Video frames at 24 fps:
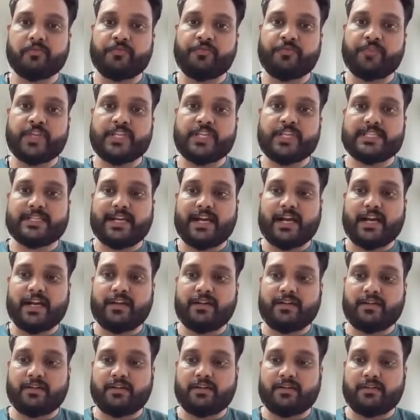we
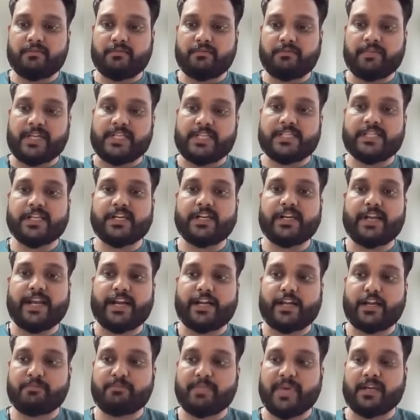start fetching
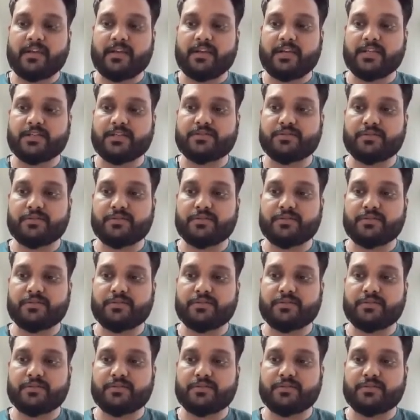data parallelly.